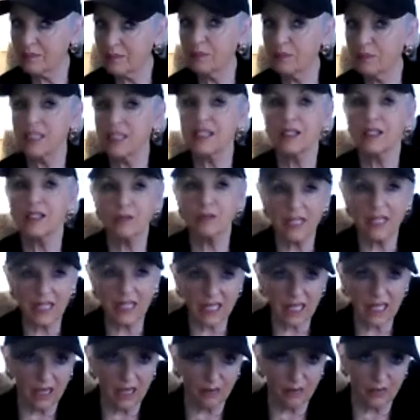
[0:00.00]
but the
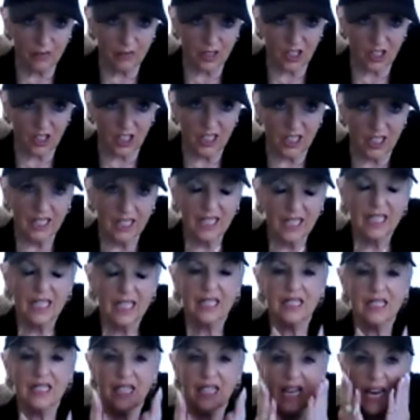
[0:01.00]
recover,
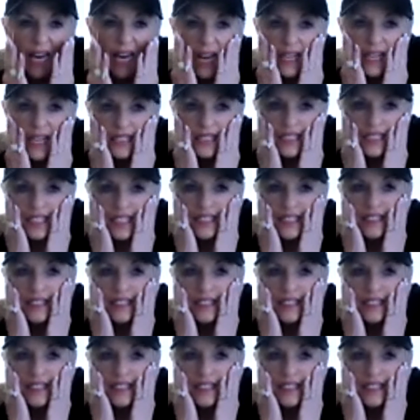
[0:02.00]
that